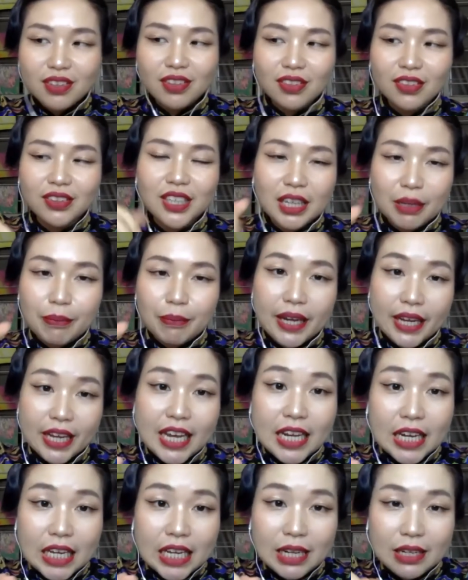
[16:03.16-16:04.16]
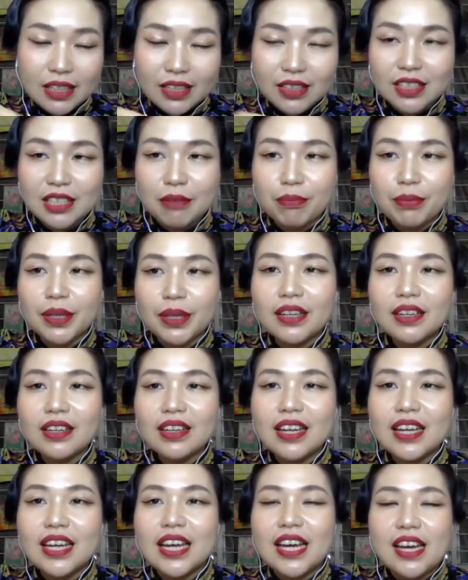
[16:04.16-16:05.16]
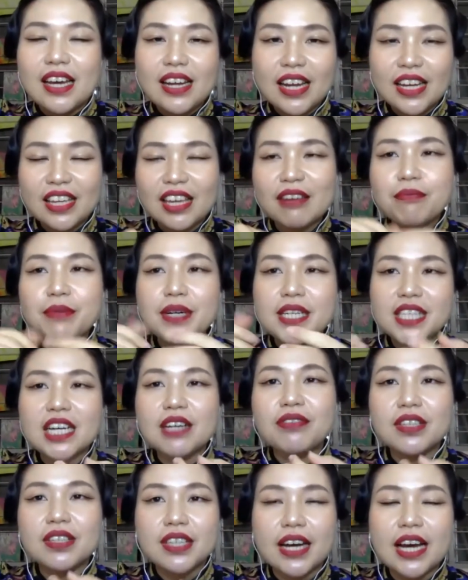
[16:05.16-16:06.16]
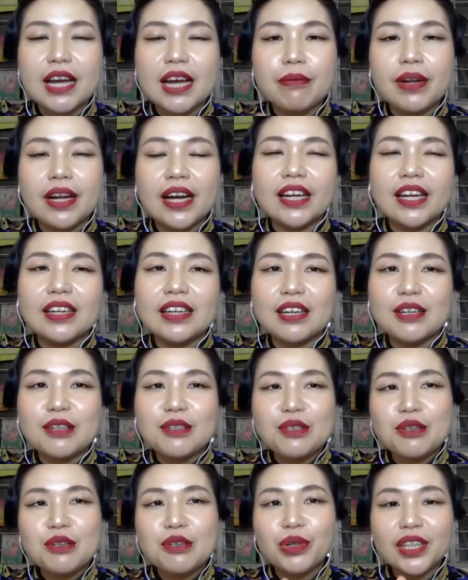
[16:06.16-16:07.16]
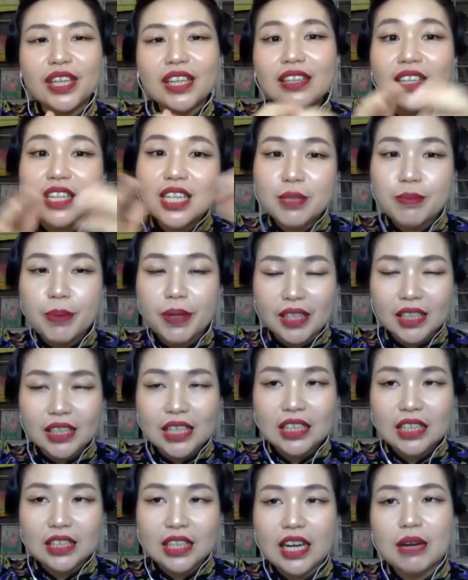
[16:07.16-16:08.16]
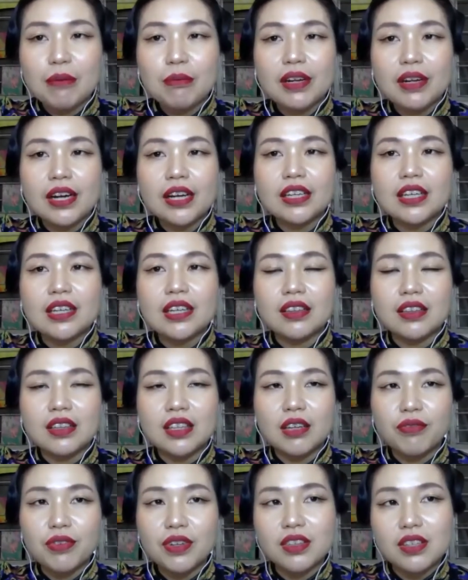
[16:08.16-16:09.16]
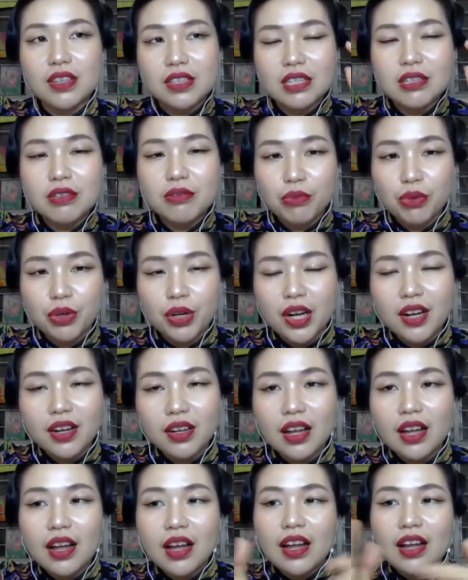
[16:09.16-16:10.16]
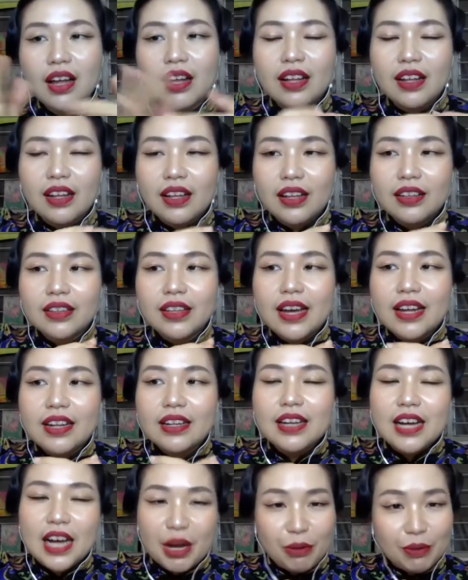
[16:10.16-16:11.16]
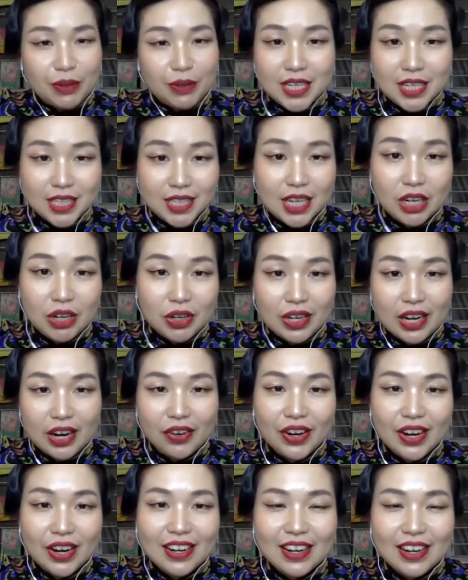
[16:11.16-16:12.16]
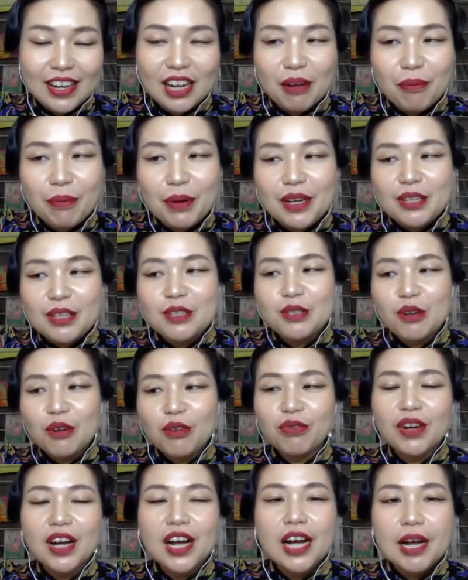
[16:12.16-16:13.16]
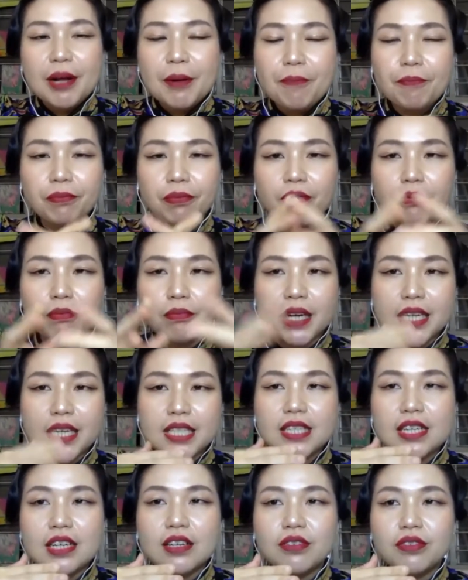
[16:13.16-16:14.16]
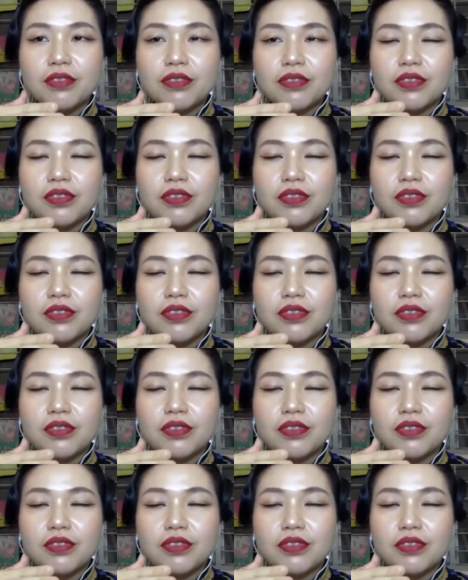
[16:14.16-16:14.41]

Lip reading: dig my head in deeper. And I gave myself a timeline. So within this particular timeline, if it doesn't work, then I will say sayonara. But so far, myself,